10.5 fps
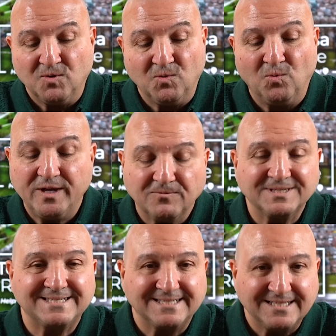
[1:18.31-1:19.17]
We
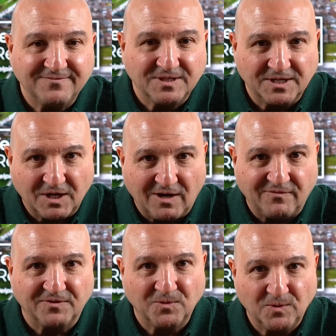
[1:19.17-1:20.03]
received an
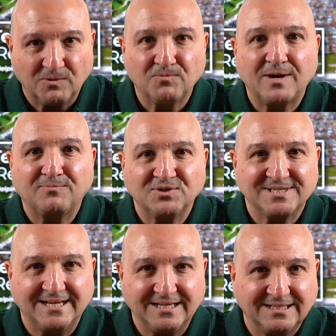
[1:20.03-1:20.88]
offer. We were
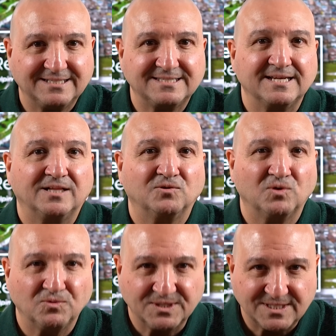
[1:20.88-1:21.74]
representing the seller.
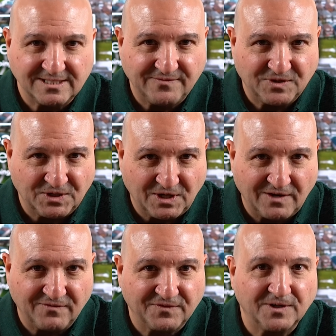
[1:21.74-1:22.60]
We received an
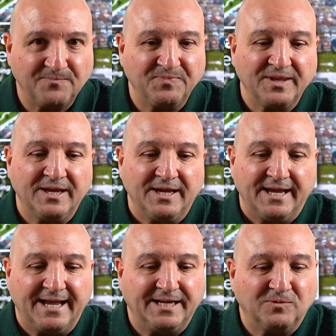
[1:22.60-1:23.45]
offer
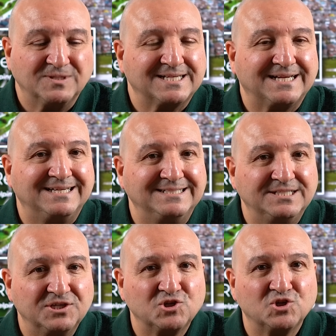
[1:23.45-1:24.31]
and it was
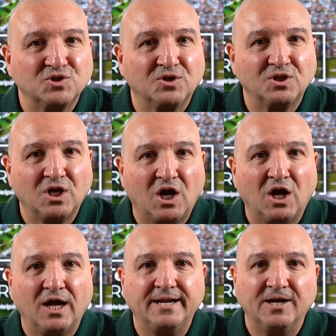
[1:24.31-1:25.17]
conditional
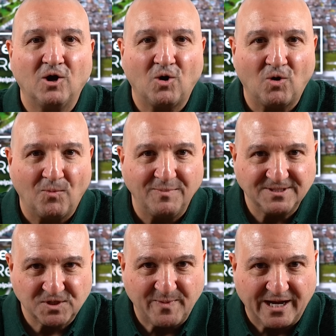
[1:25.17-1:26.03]
on home
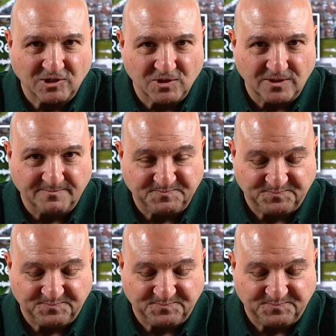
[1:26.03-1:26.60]
inspection.